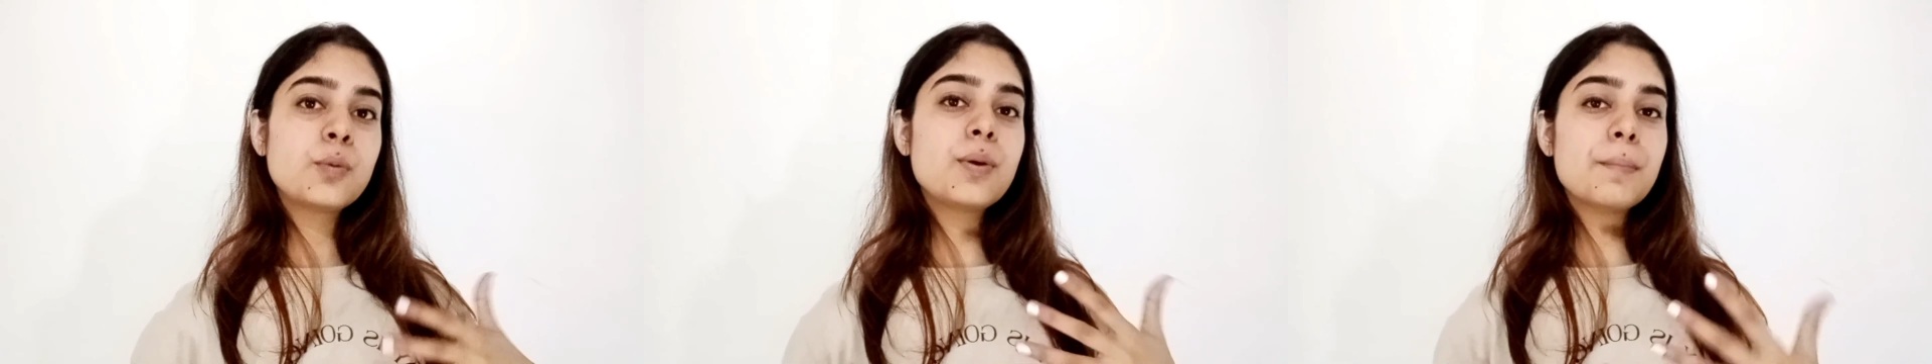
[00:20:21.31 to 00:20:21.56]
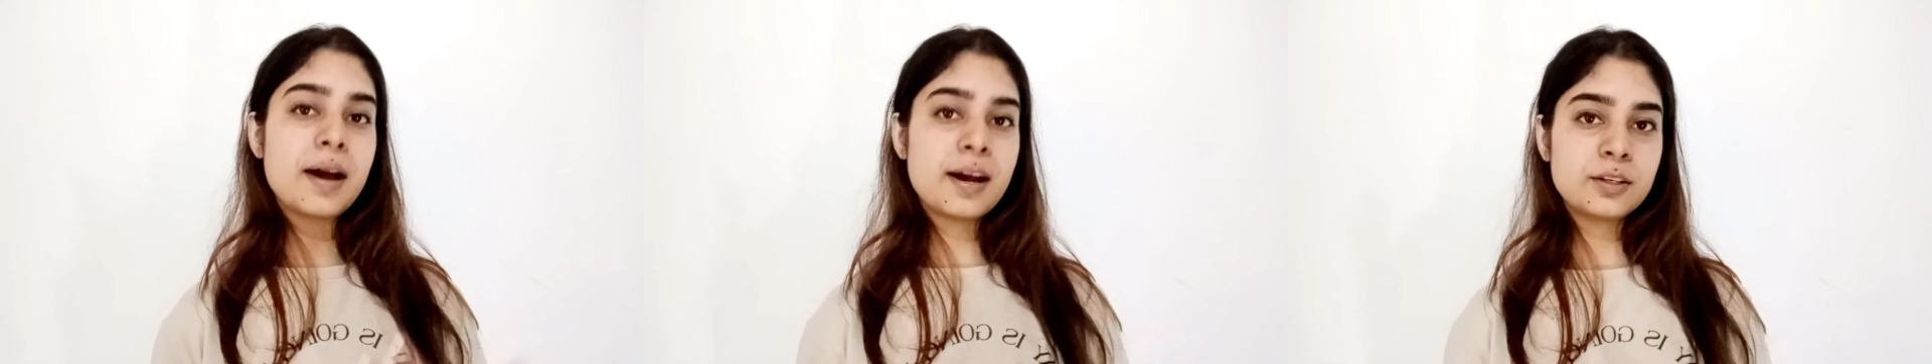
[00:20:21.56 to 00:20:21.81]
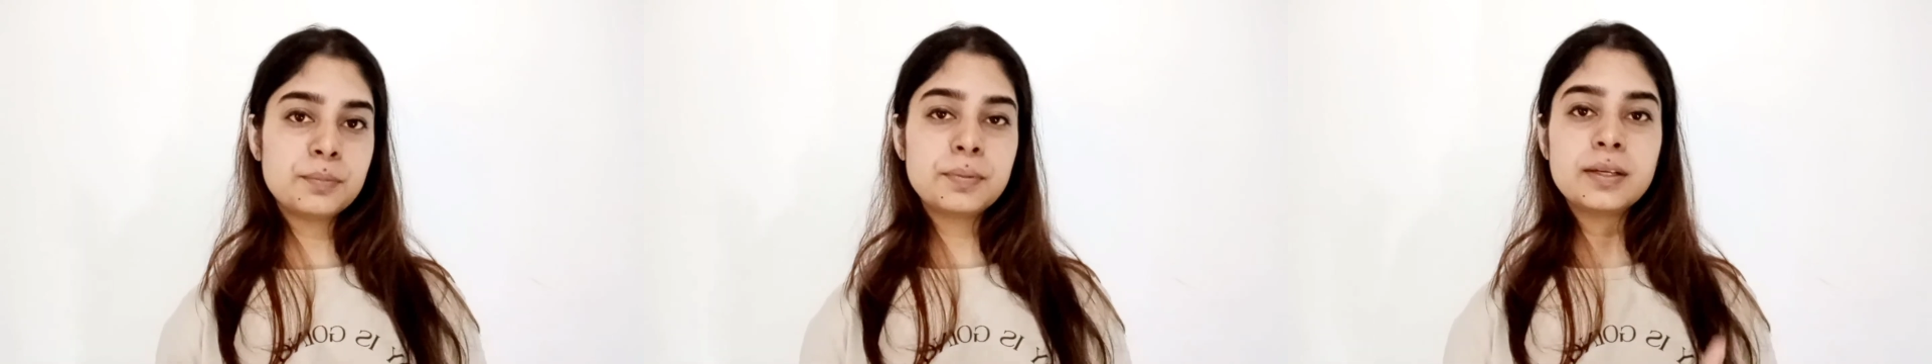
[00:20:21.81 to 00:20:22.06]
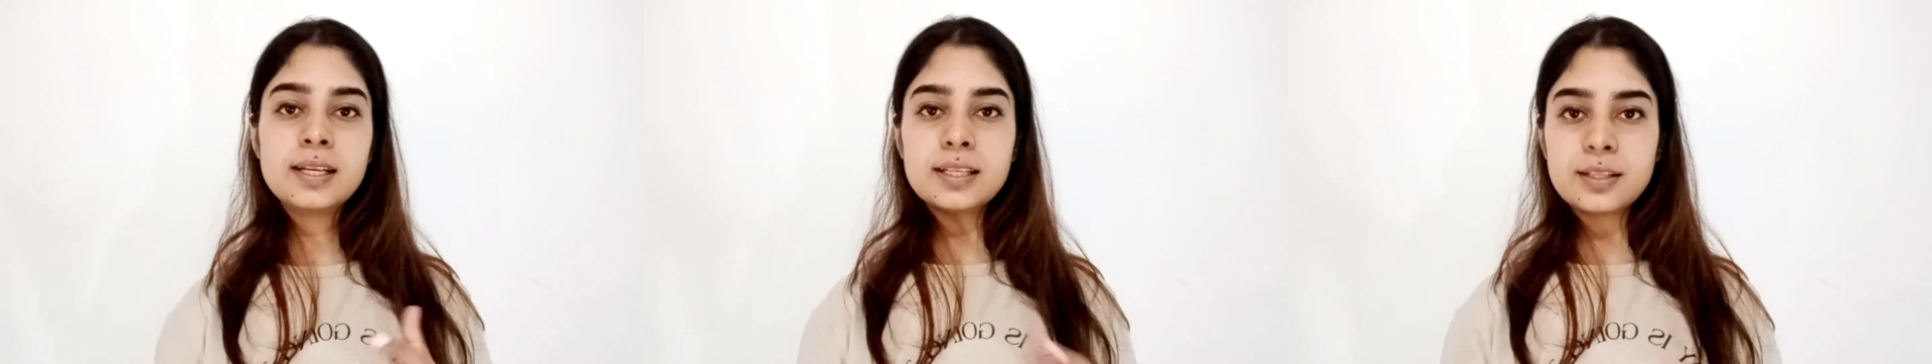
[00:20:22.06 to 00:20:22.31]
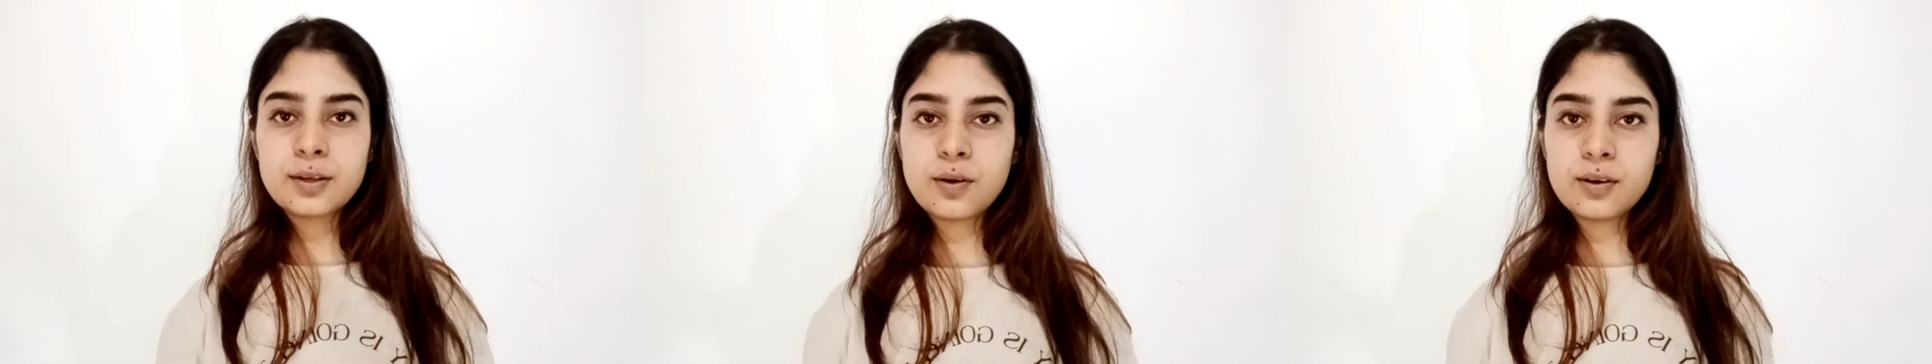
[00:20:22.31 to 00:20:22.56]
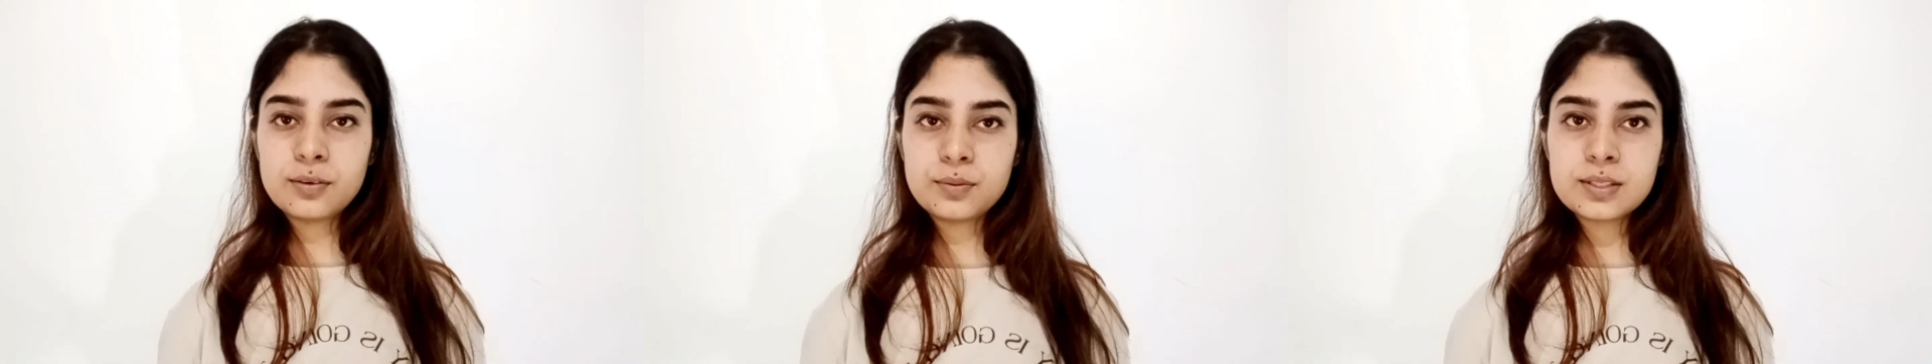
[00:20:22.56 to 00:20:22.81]
we manipulate the
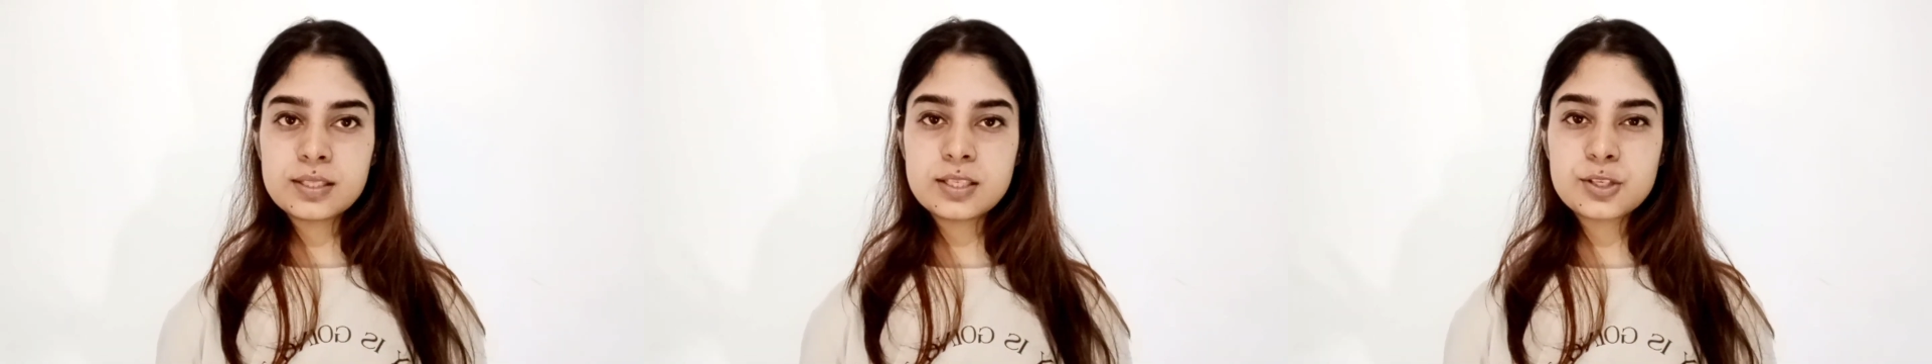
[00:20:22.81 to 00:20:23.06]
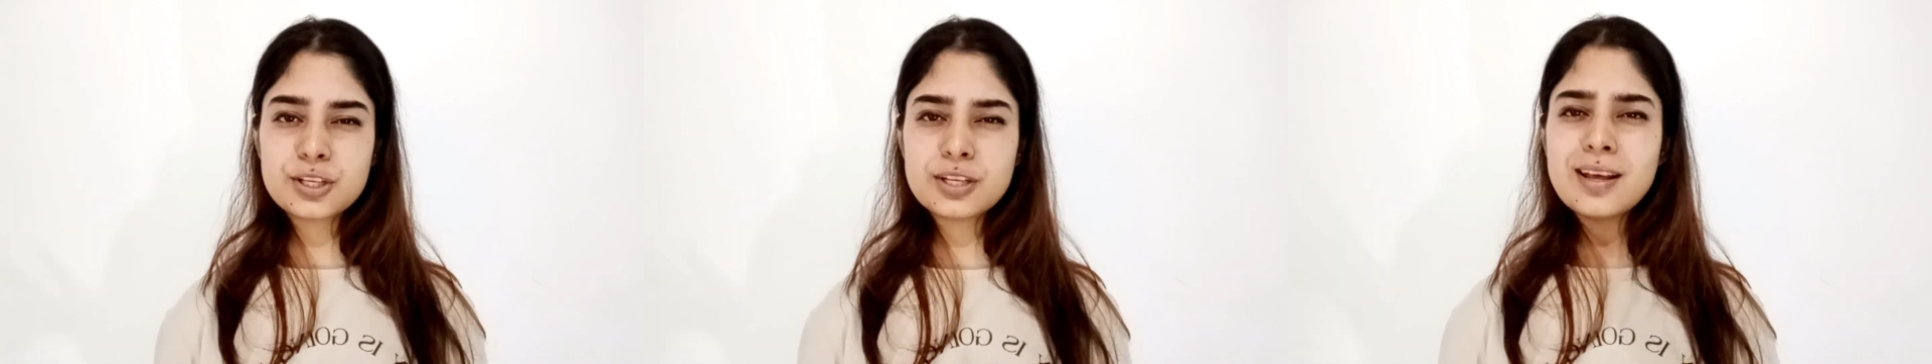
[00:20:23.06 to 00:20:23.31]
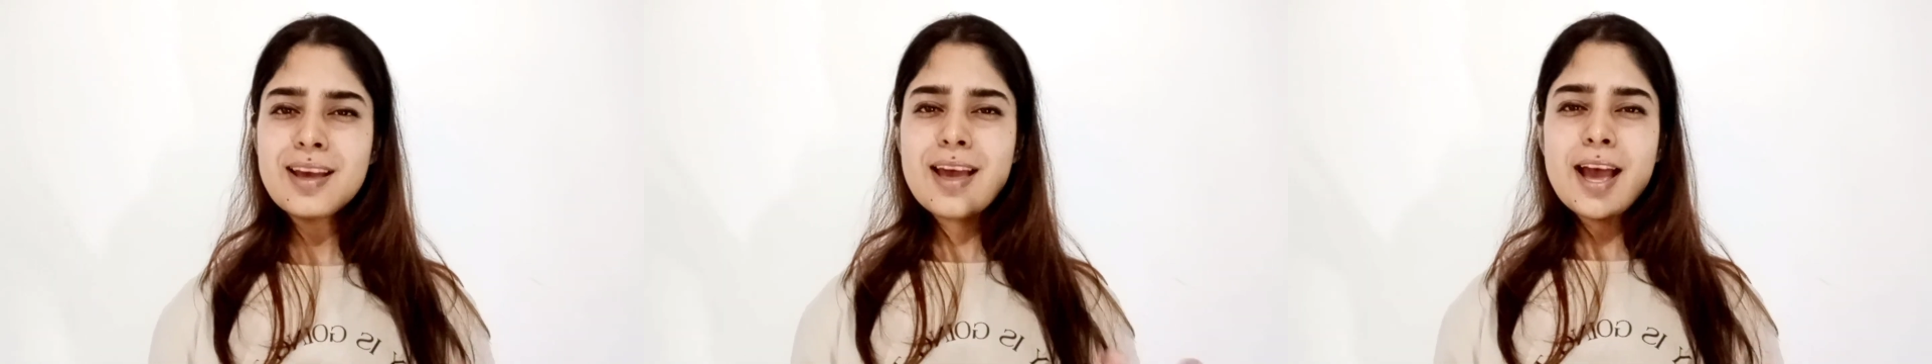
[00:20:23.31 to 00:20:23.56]
conversation,